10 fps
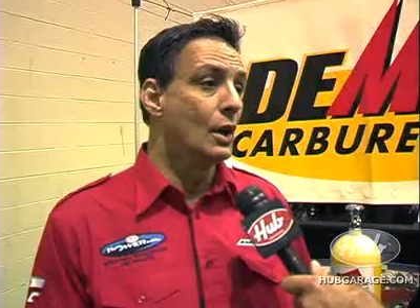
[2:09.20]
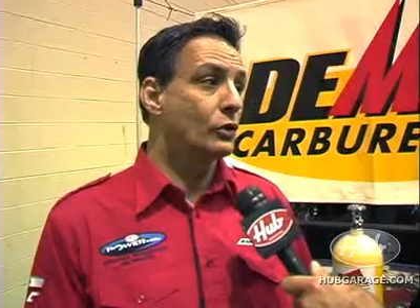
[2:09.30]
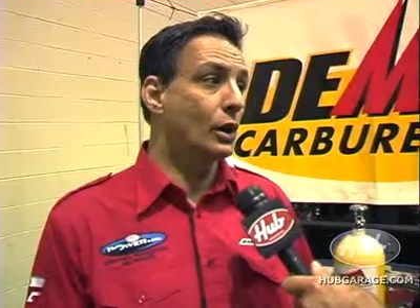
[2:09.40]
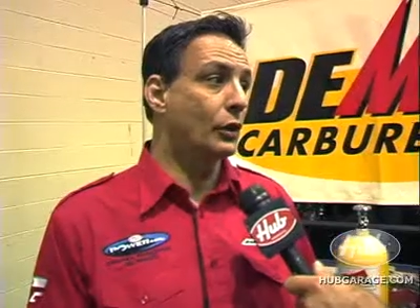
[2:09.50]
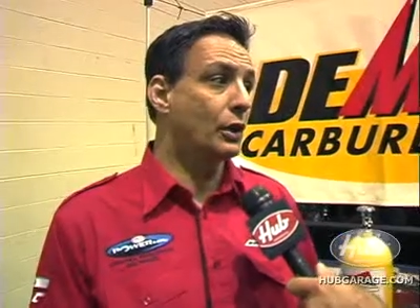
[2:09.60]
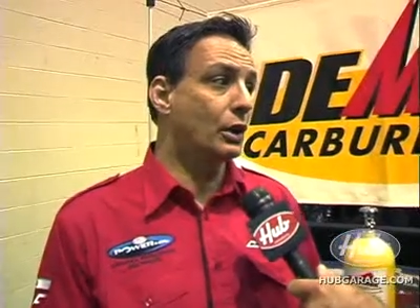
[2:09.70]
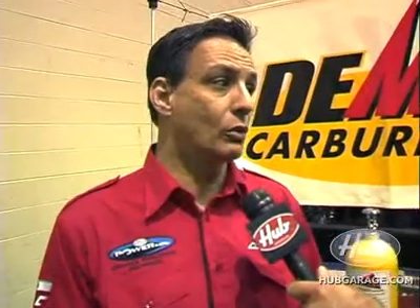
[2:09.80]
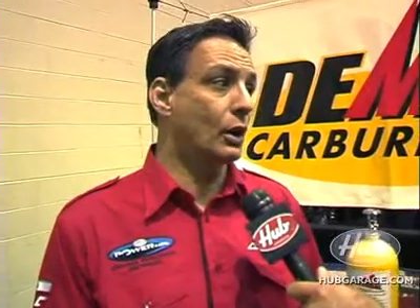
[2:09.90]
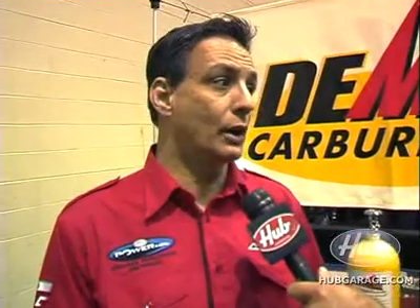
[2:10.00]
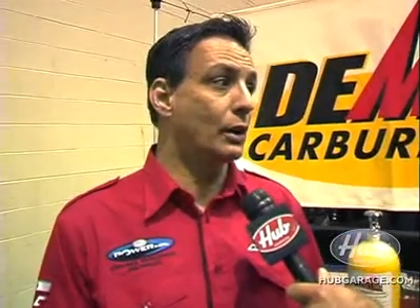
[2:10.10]
So you can
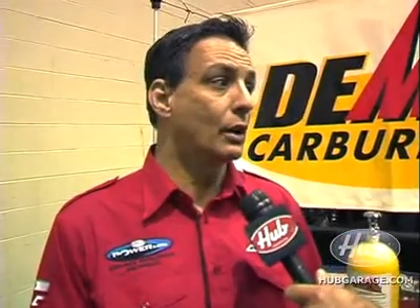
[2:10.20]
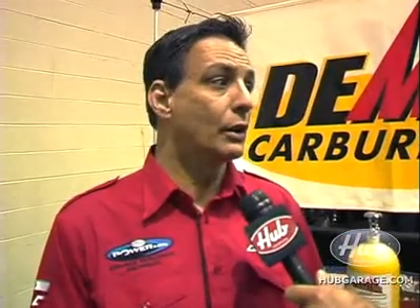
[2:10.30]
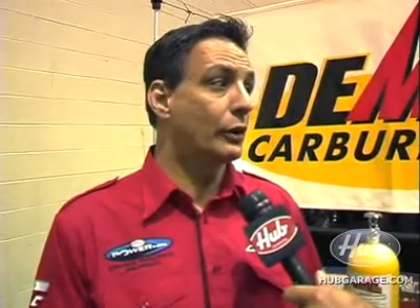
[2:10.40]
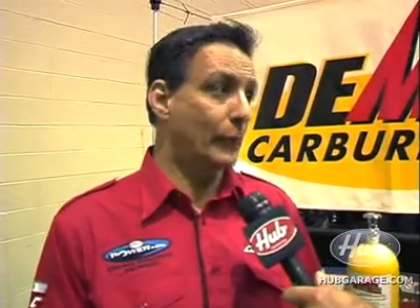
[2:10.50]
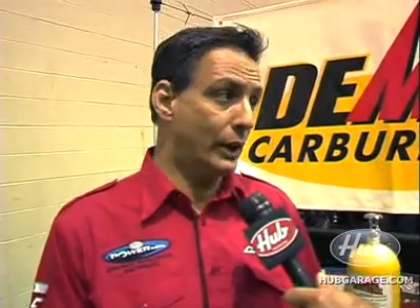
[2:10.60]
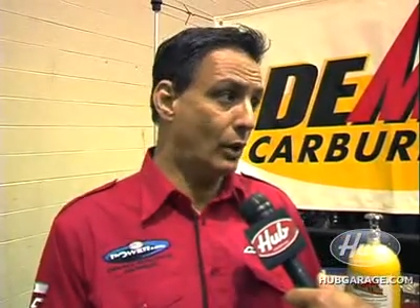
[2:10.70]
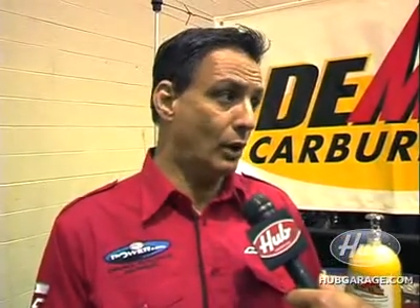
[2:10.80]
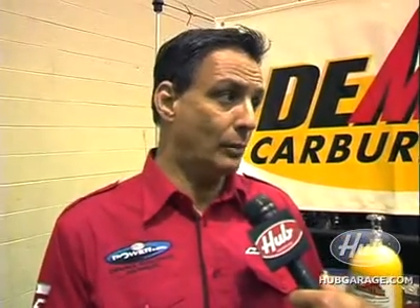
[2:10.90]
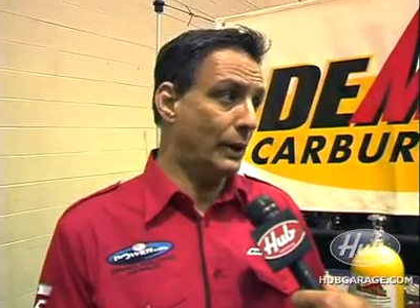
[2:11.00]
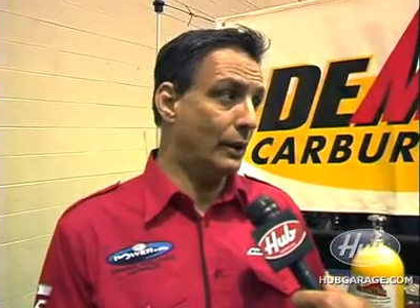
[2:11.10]
run 3
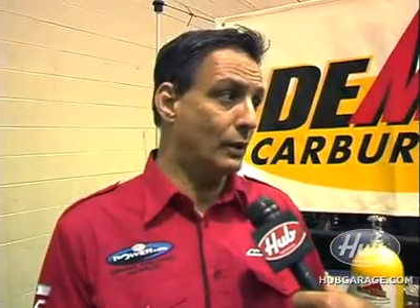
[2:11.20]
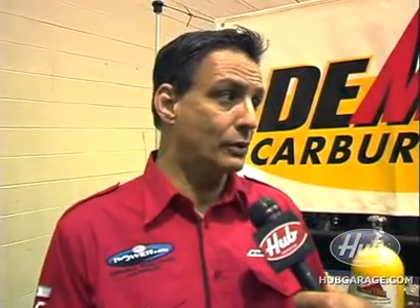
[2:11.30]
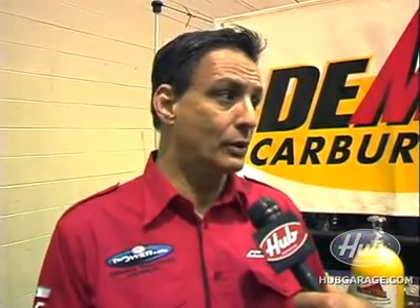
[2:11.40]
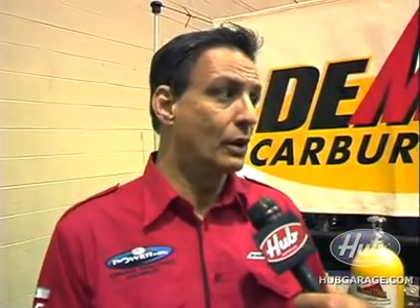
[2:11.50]
carburetors,